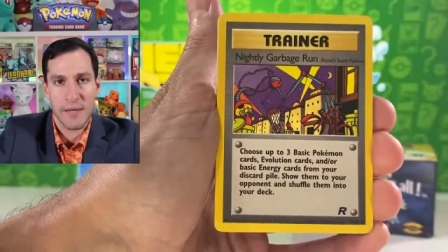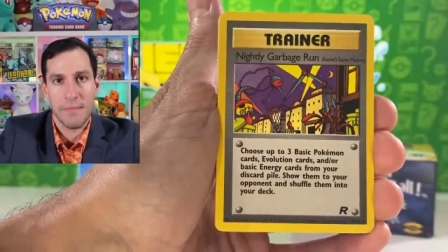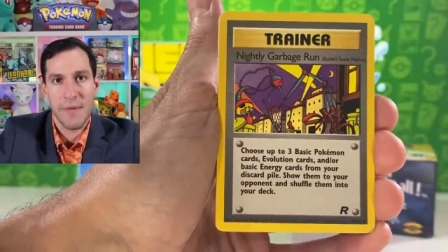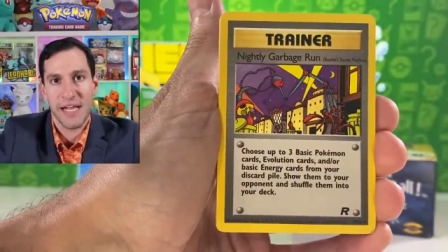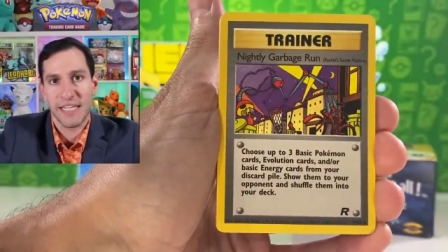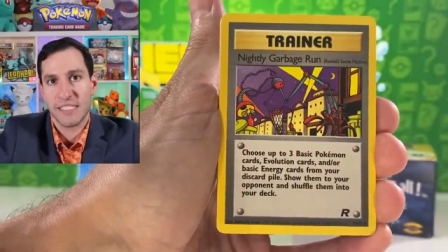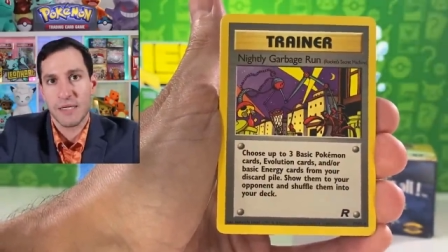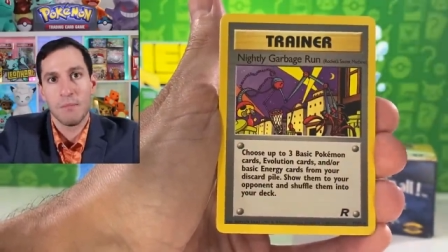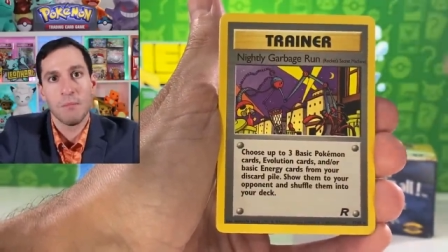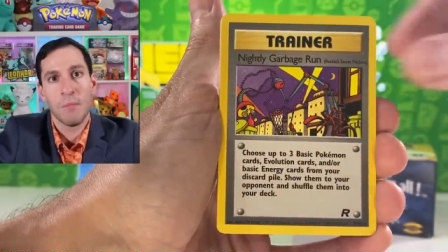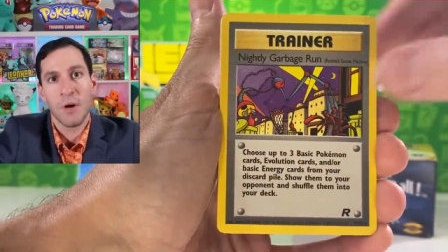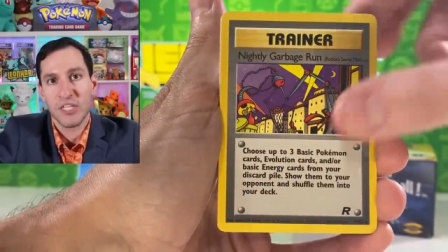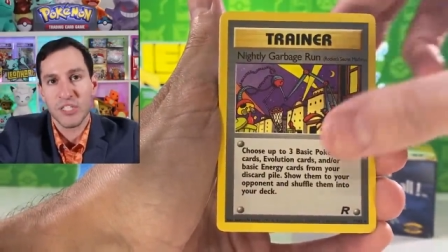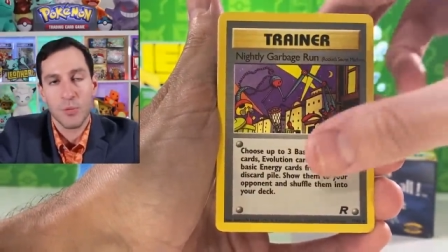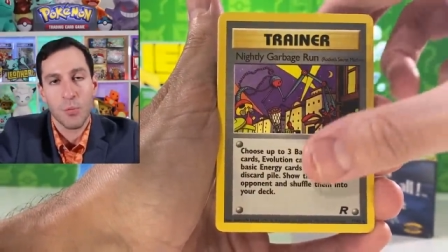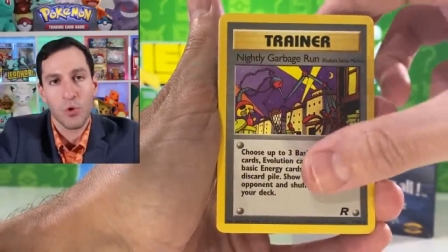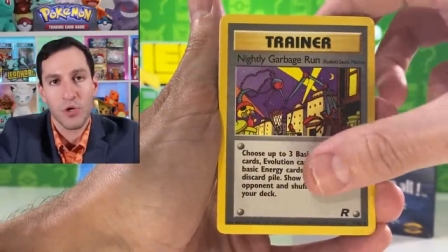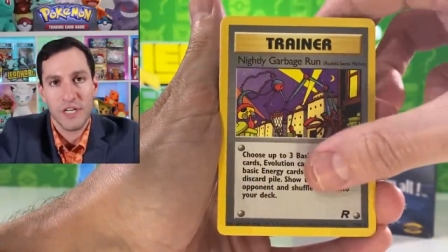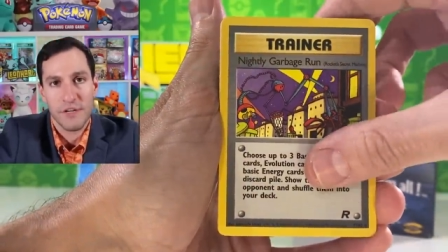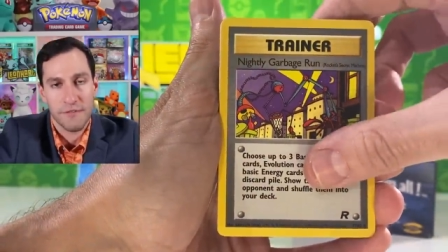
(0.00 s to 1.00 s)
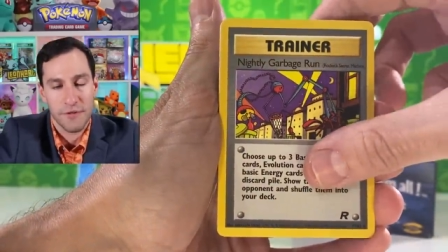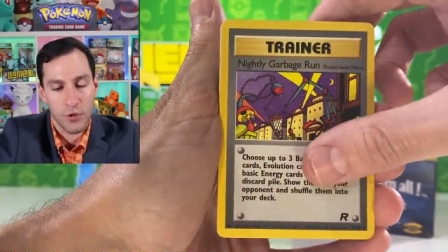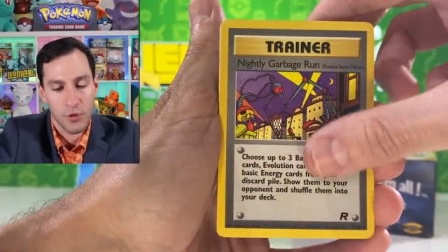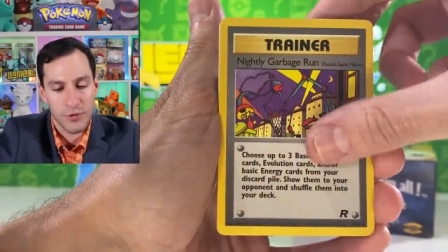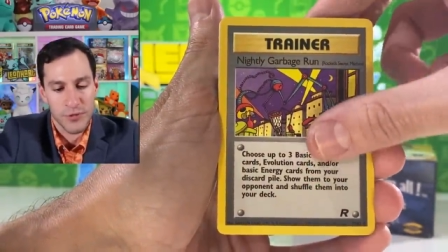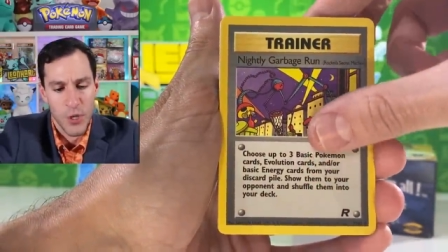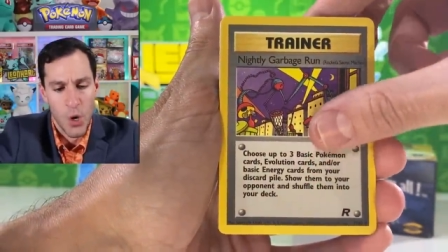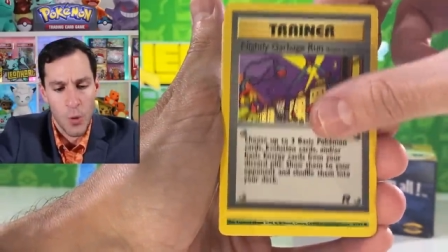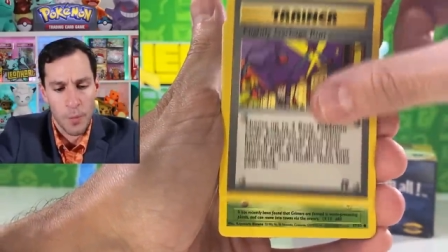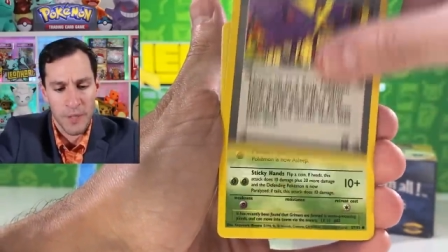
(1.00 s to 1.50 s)
It makes it much more
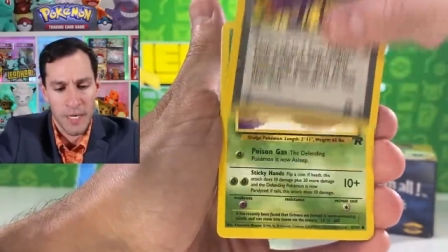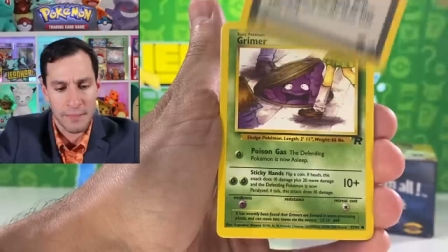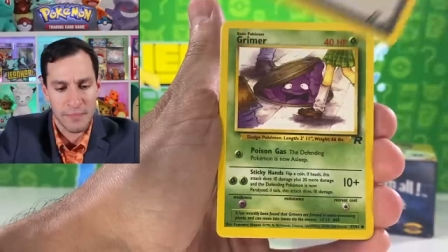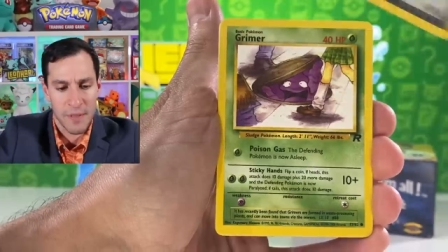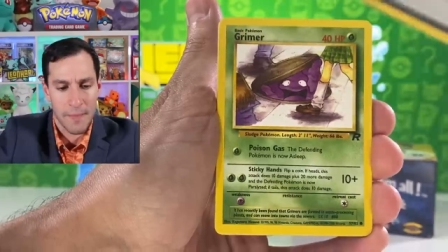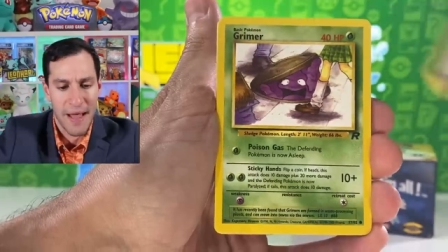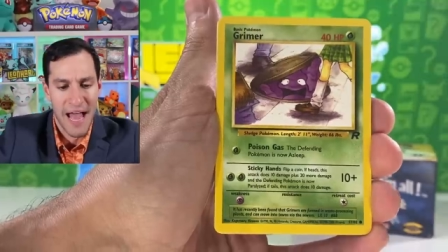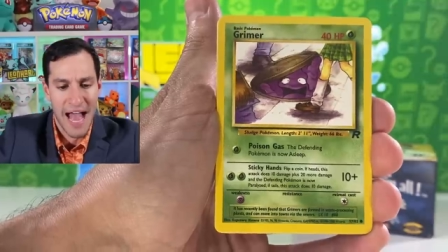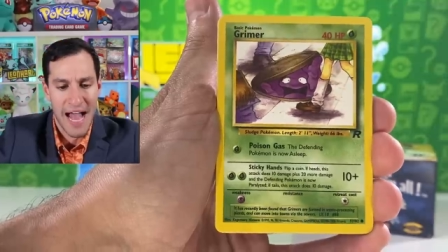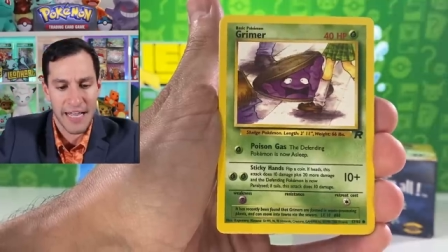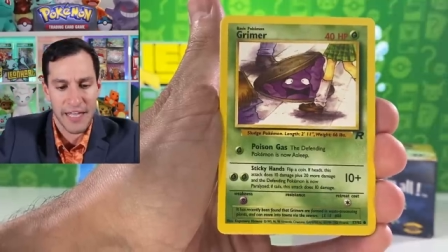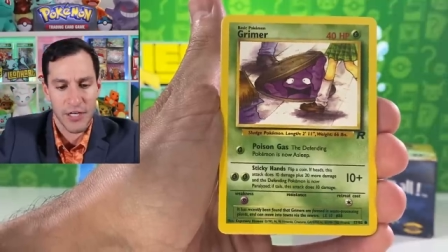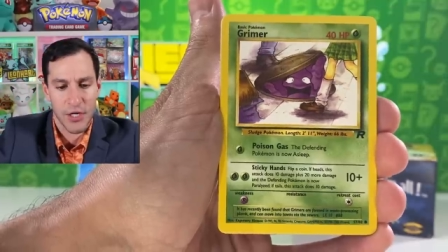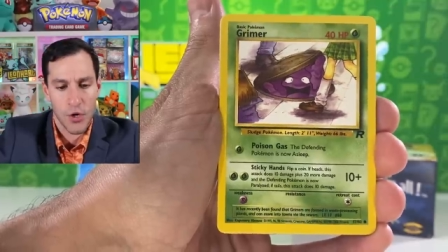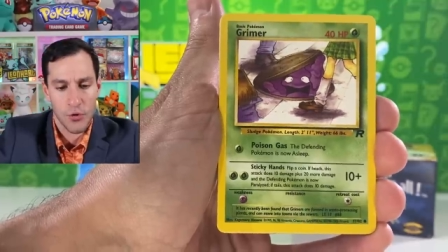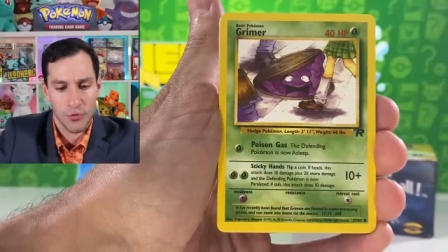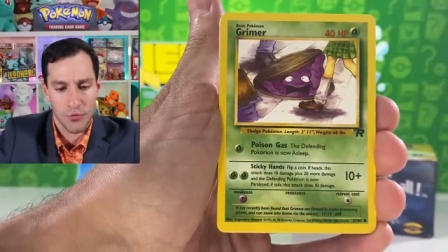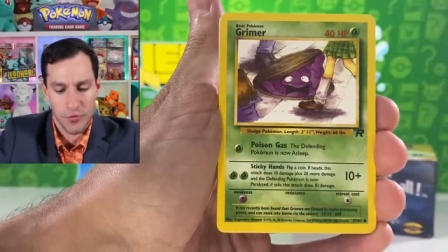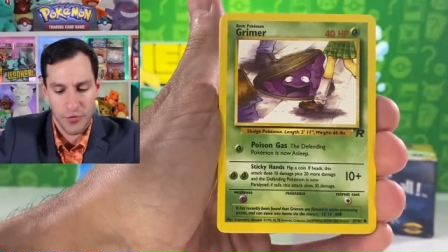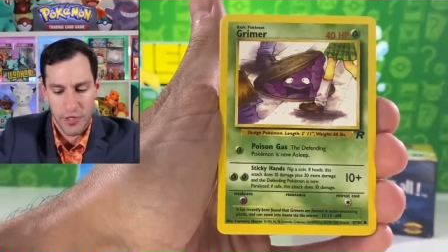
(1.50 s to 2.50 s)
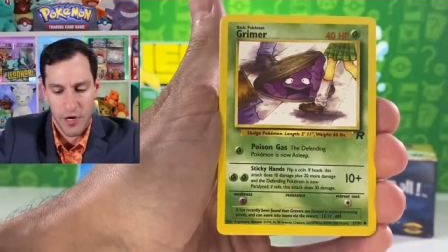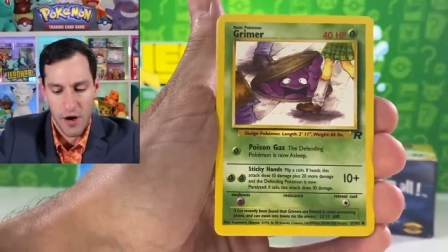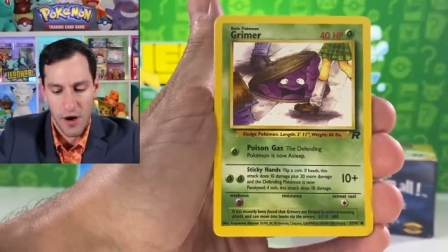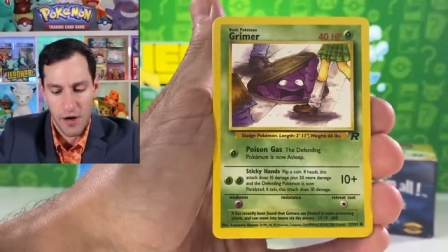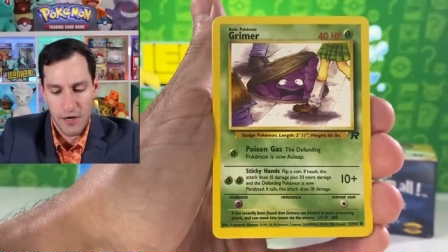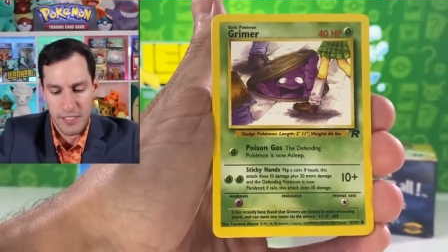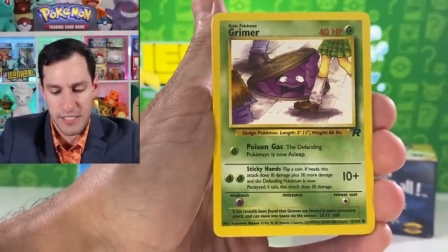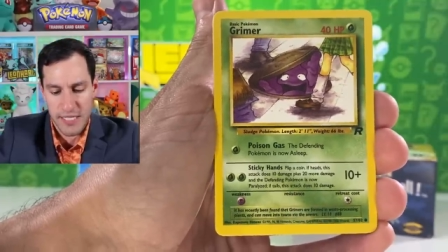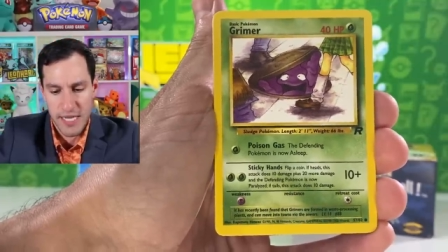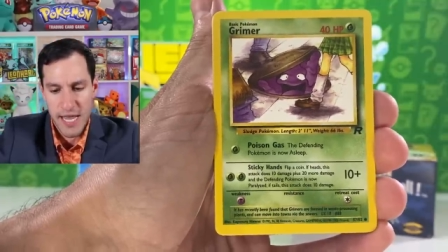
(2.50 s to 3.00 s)
difficult to open up the pack and go through the
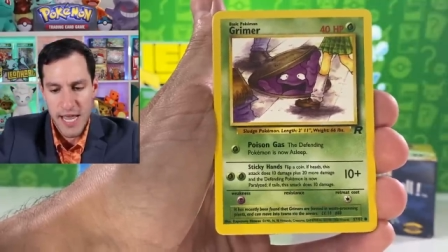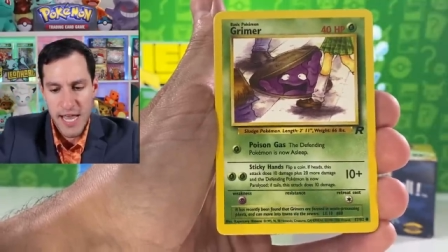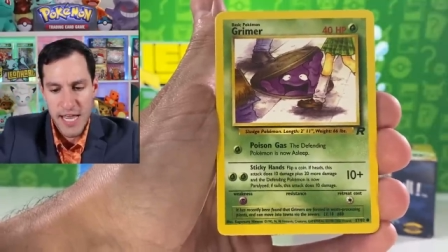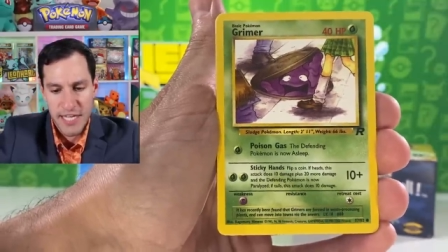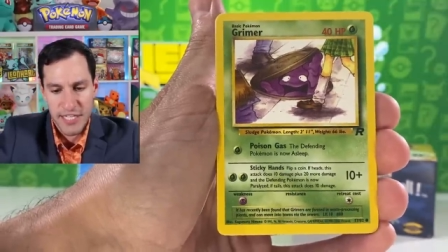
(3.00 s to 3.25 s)
cards.